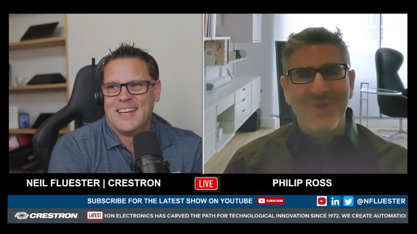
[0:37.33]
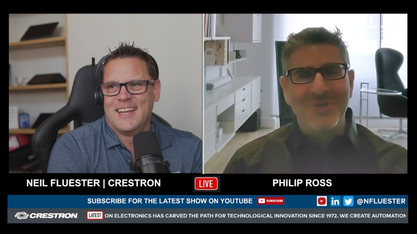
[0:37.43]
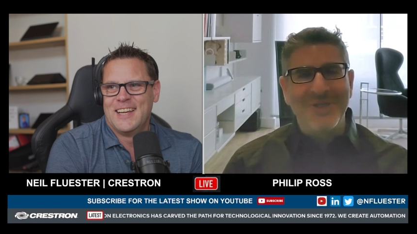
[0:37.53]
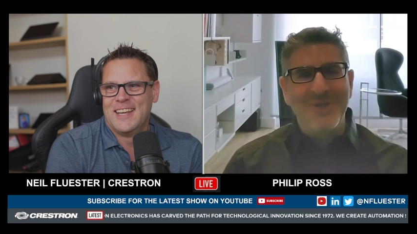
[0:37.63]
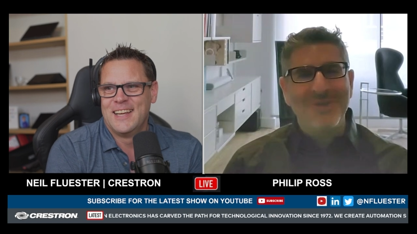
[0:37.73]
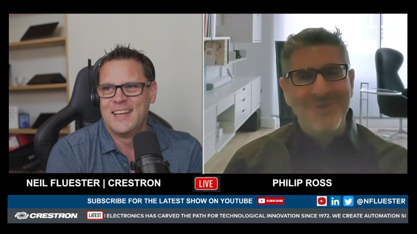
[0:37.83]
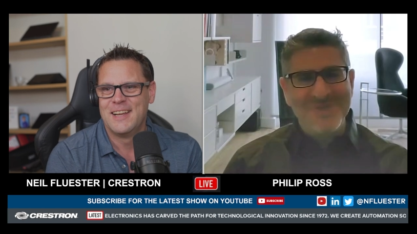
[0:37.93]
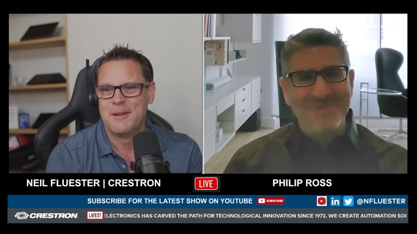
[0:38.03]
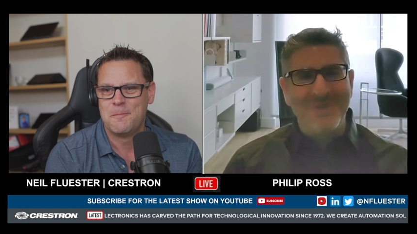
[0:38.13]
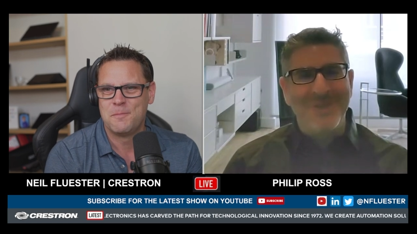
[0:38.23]
Speaker 1: Good, Neil.
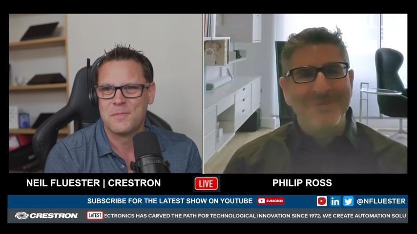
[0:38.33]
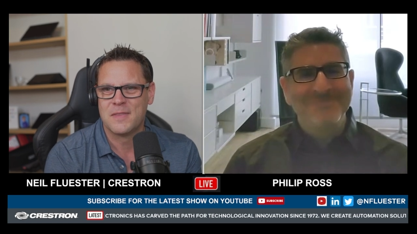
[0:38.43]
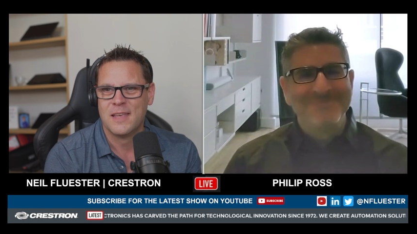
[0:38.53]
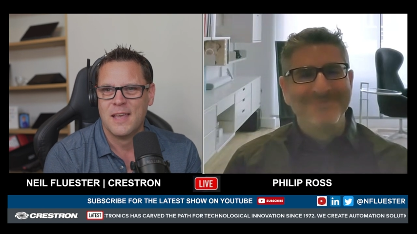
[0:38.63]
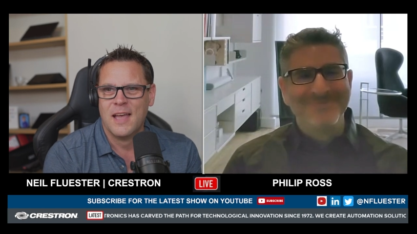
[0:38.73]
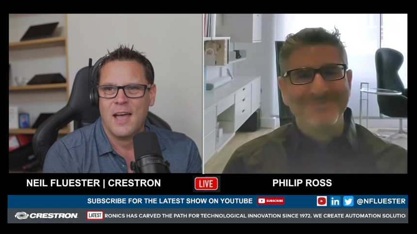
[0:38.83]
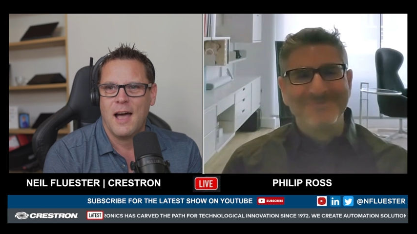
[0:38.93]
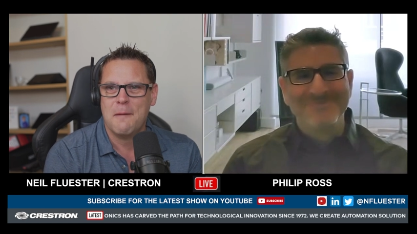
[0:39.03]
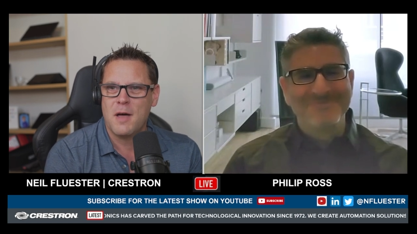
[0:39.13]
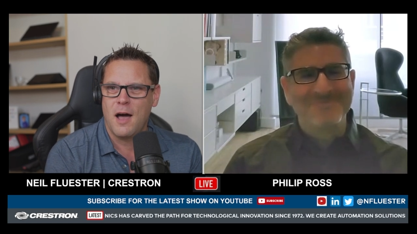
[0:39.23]
Nice
Speaker 2: to meet you.
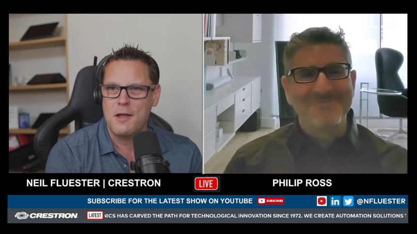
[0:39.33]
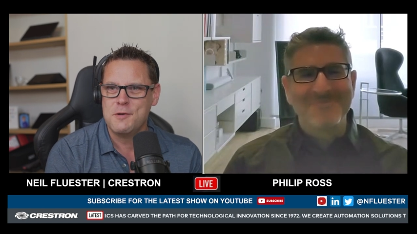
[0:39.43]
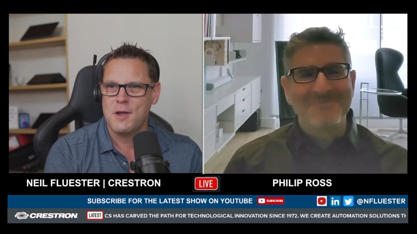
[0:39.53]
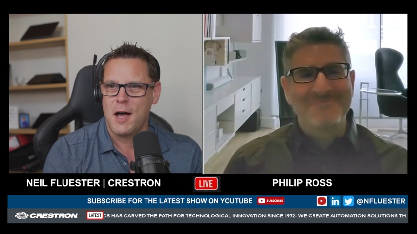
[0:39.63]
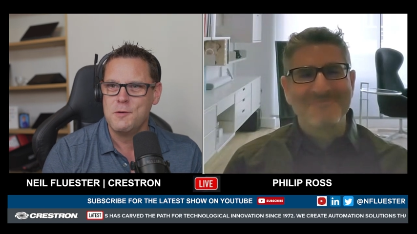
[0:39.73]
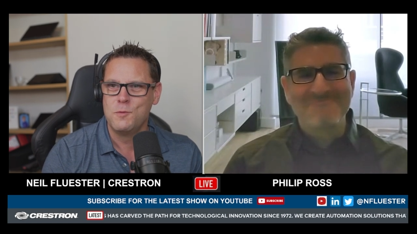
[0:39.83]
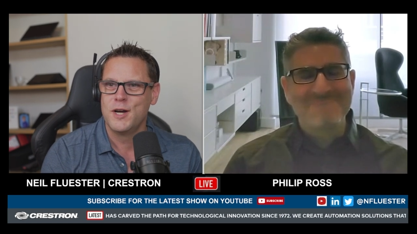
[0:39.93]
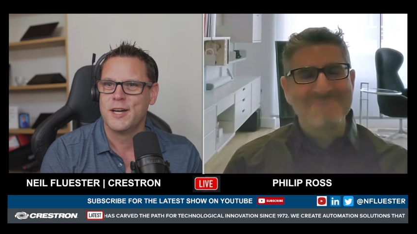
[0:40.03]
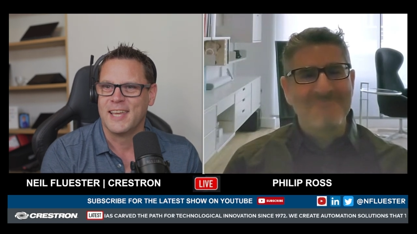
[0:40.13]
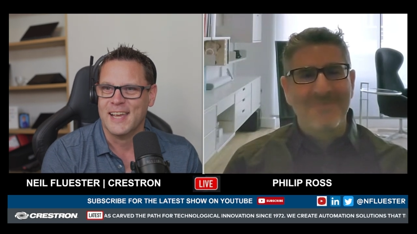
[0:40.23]
Um, un
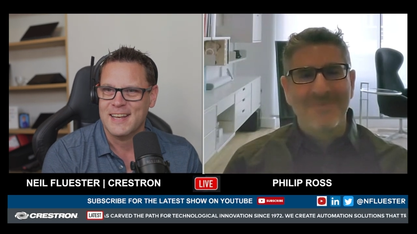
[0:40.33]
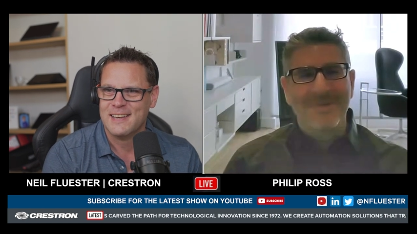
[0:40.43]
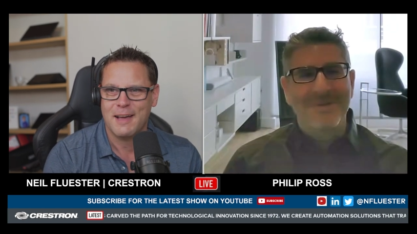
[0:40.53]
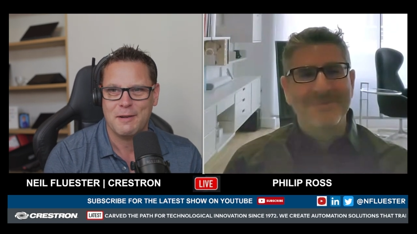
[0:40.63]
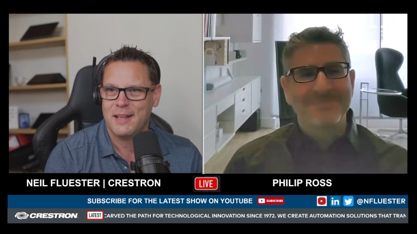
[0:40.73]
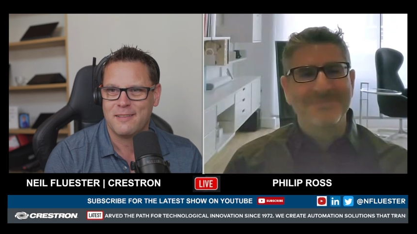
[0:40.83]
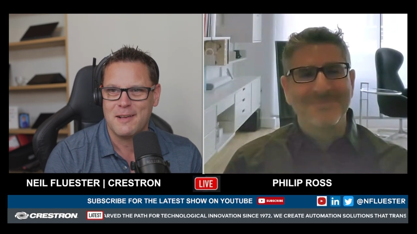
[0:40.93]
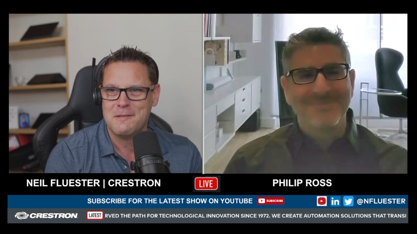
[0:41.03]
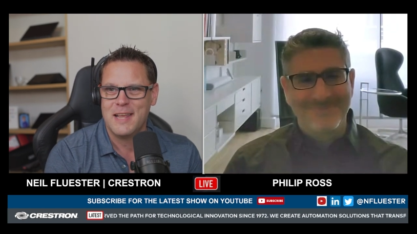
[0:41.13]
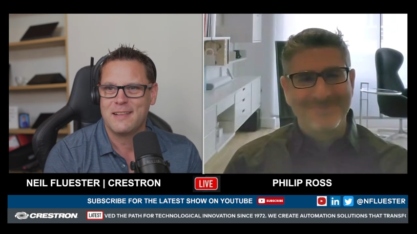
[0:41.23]
unworking. Uh, let's
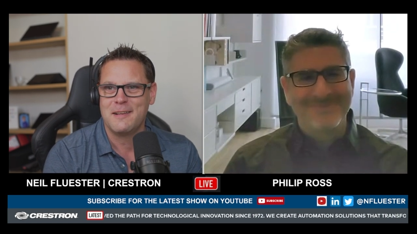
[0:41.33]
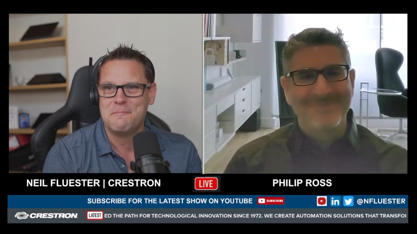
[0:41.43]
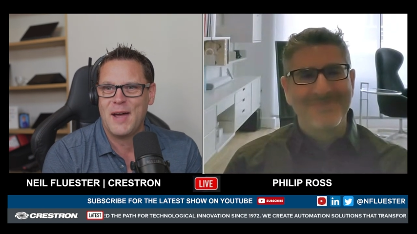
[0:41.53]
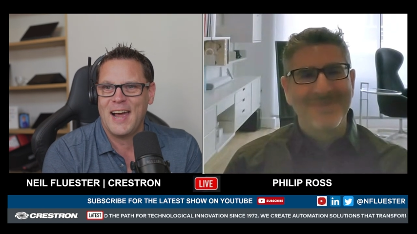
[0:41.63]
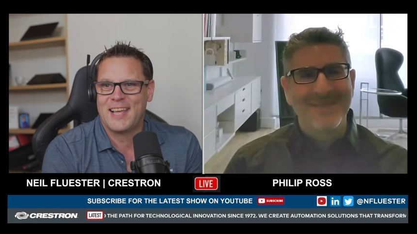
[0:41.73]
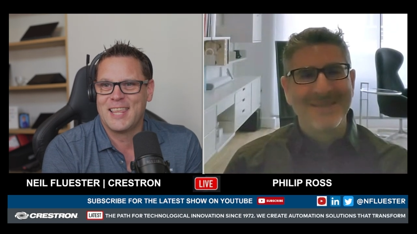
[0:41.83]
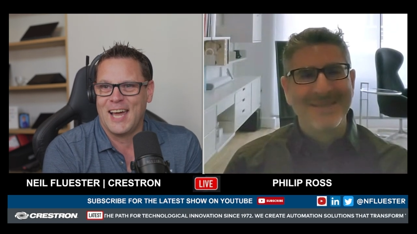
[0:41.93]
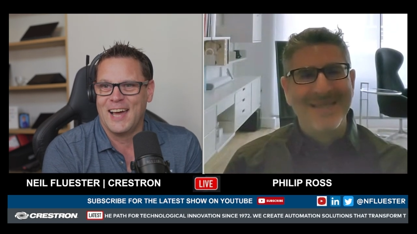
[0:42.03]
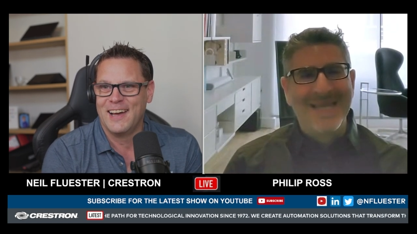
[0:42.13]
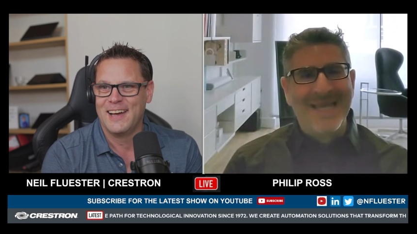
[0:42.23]
un let's unpack
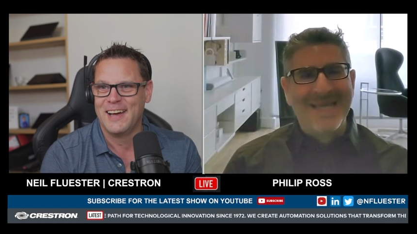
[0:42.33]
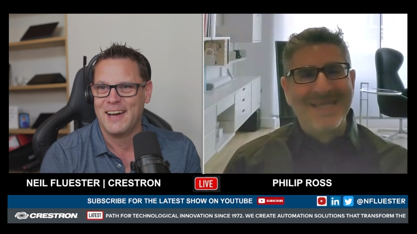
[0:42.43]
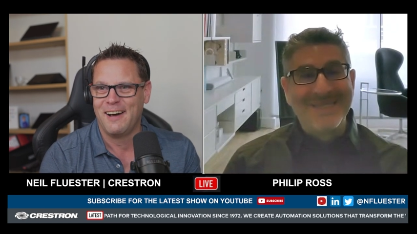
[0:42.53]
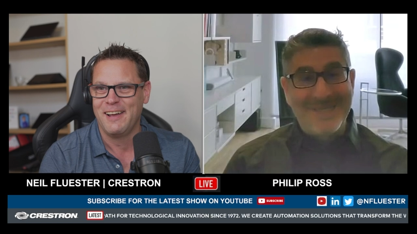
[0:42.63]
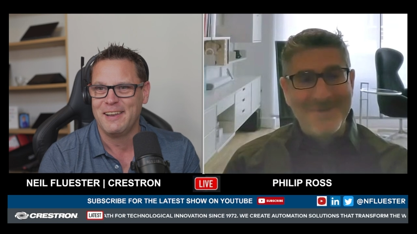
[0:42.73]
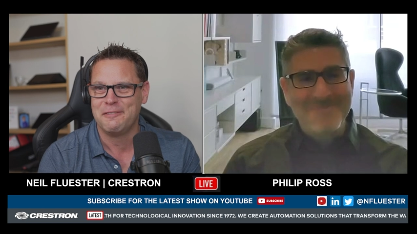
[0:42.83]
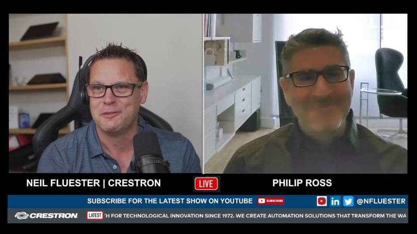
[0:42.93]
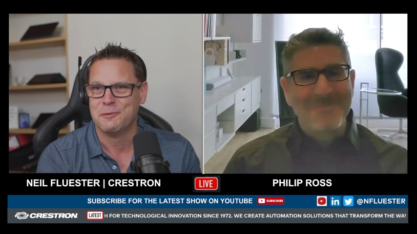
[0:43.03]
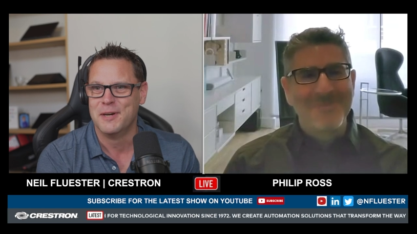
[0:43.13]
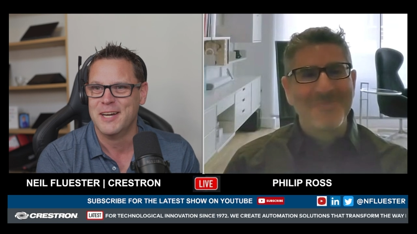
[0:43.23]
that. Uh, I love yeah.
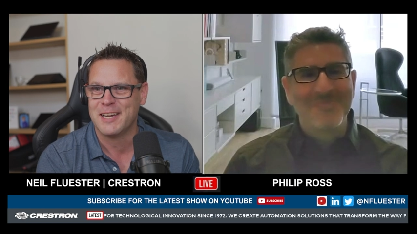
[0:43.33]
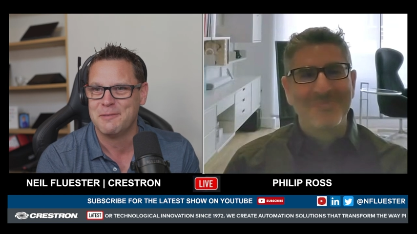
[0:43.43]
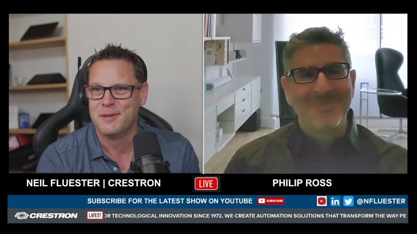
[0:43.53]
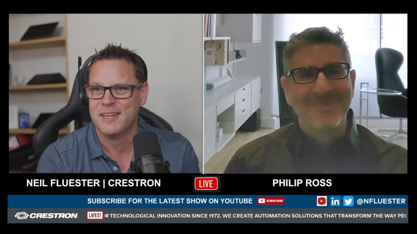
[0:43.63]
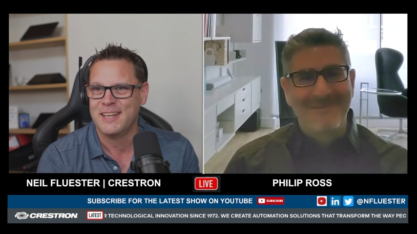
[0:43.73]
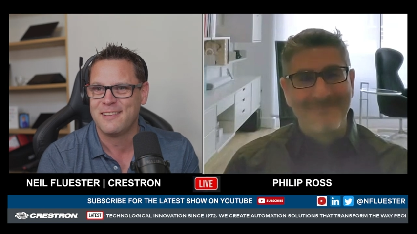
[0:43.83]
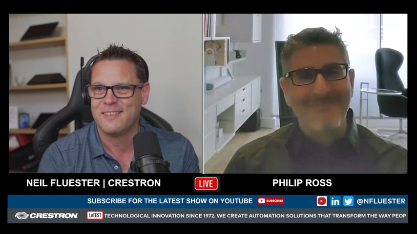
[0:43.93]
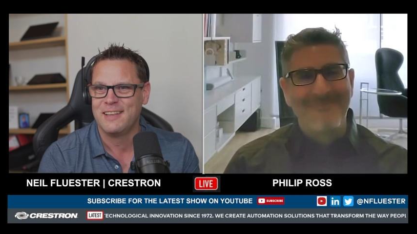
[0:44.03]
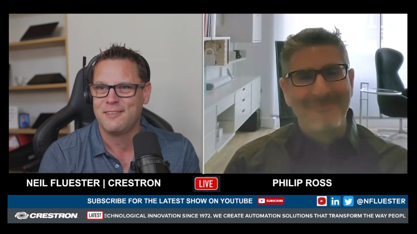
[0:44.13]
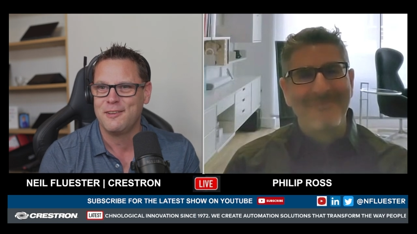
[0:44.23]
to work, but let's
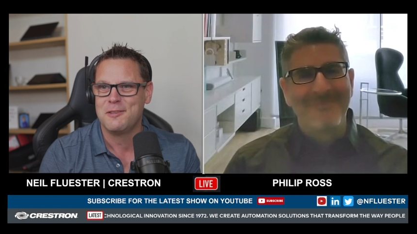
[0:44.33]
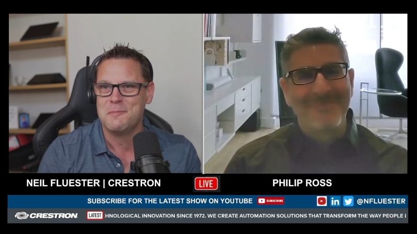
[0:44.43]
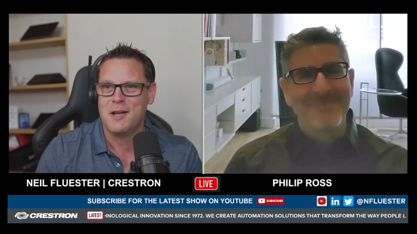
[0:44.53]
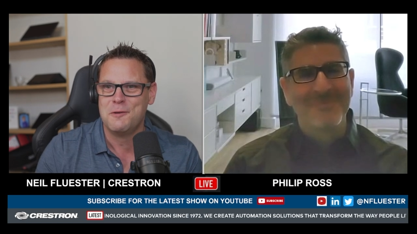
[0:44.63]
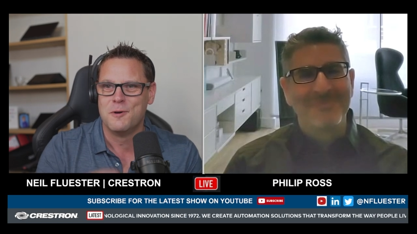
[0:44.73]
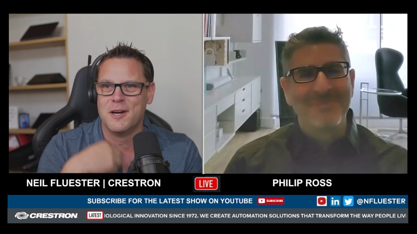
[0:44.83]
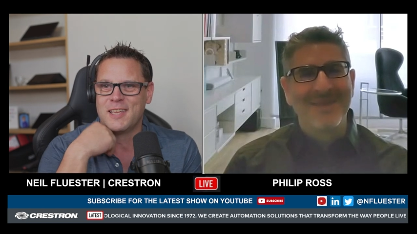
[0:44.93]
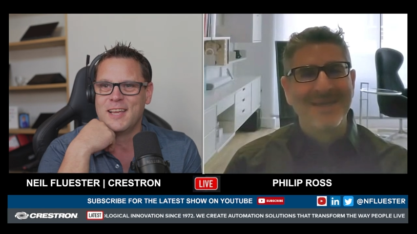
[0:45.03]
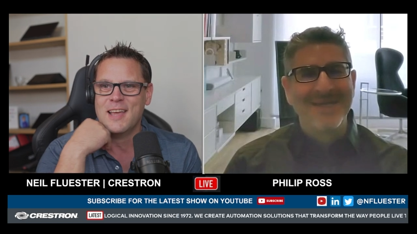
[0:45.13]
let's do some unworking.